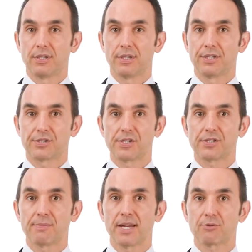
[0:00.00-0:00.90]
In a
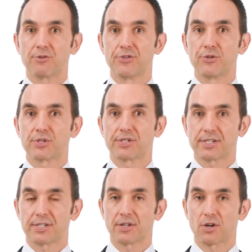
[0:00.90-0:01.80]
systematic review
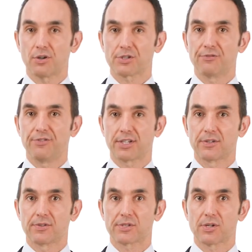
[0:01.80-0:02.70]
assessing the
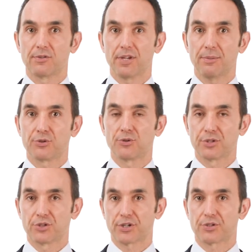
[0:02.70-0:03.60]
cost-effectiveness of hip joint
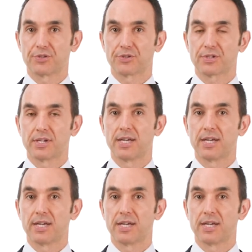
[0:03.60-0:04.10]
injections,